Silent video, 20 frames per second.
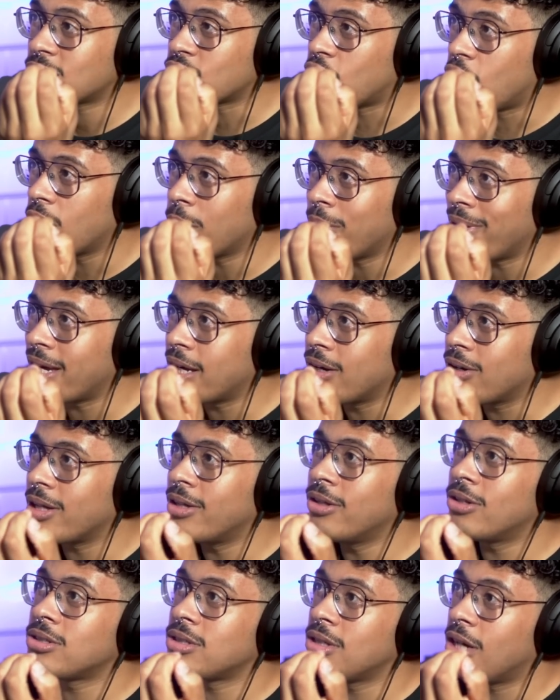strong male
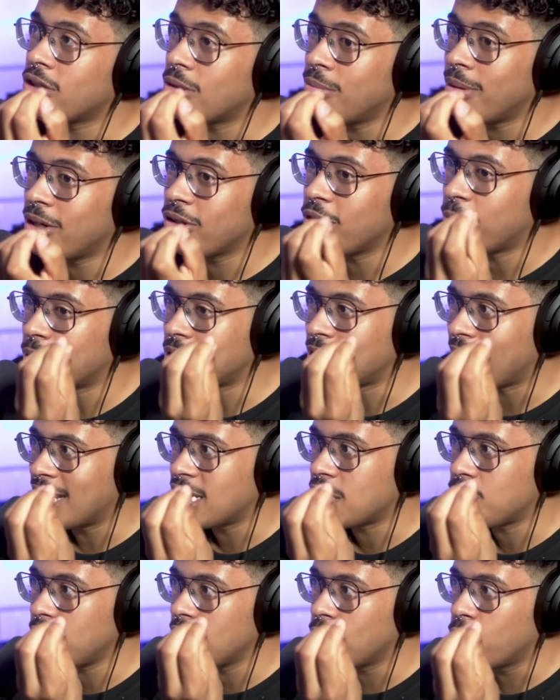and there's another male that
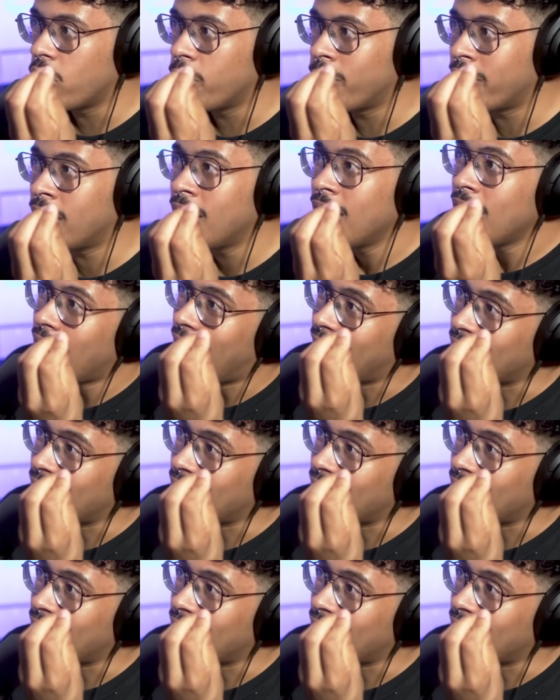pretends to be a woman,